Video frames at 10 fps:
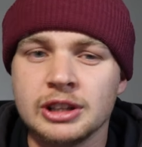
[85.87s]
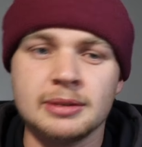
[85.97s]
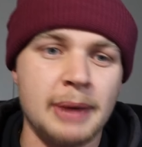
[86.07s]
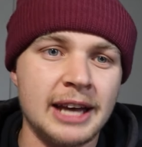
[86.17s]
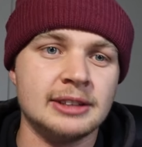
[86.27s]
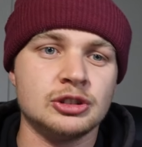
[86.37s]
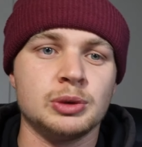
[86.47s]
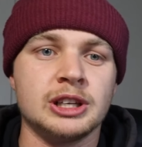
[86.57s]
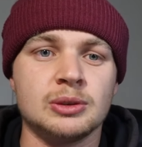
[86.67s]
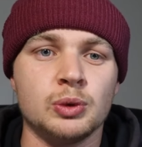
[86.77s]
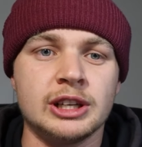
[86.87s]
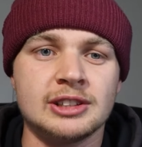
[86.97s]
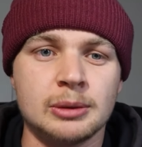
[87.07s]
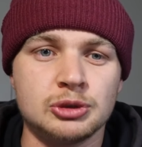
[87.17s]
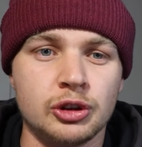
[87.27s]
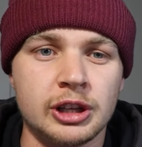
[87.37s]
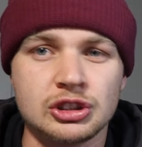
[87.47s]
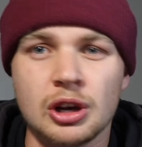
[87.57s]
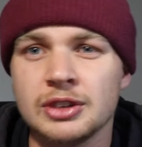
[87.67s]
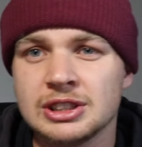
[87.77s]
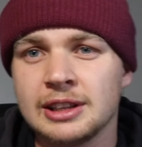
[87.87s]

point matters when it comes to this.